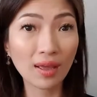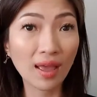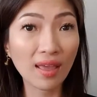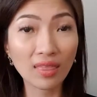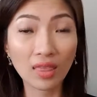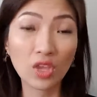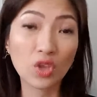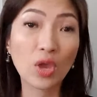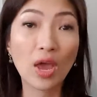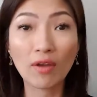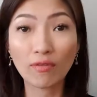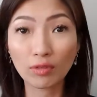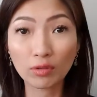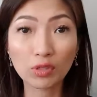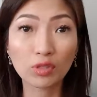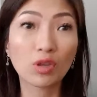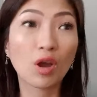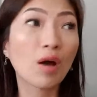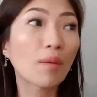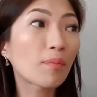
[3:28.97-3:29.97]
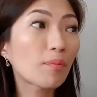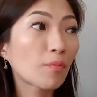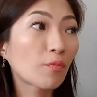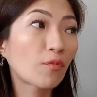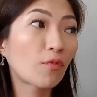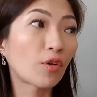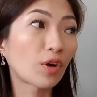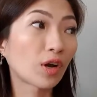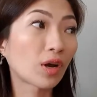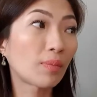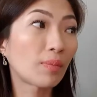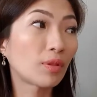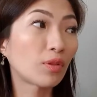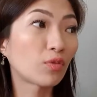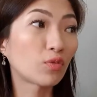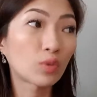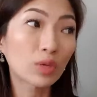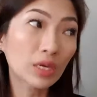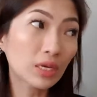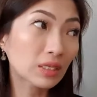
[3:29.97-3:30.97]
and then you have to stop for a couple
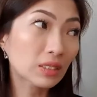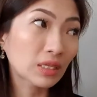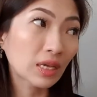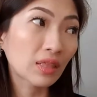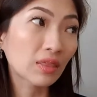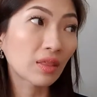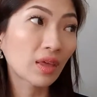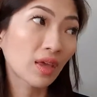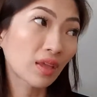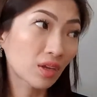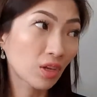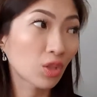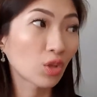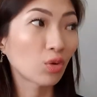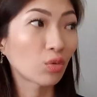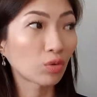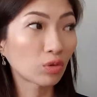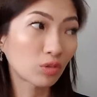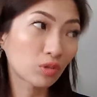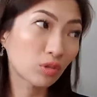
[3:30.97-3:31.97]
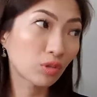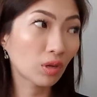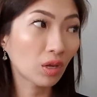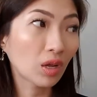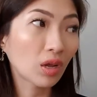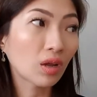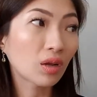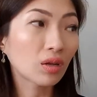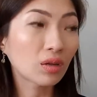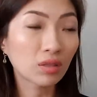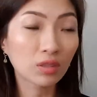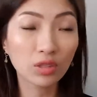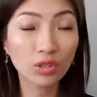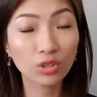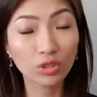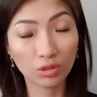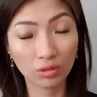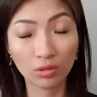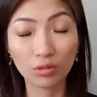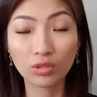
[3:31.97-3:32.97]
of weeks and then, you know,
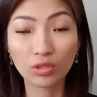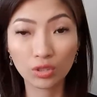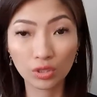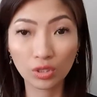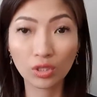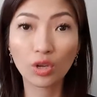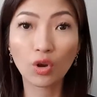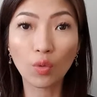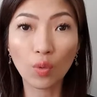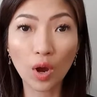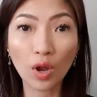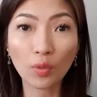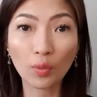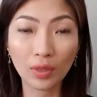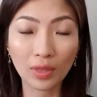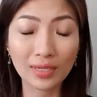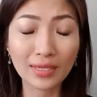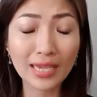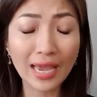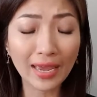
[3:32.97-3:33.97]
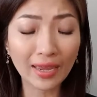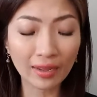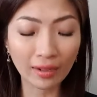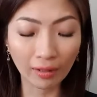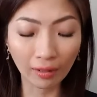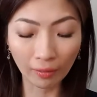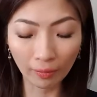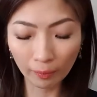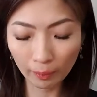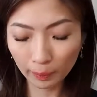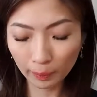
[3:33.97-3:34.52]
go on with the cycle.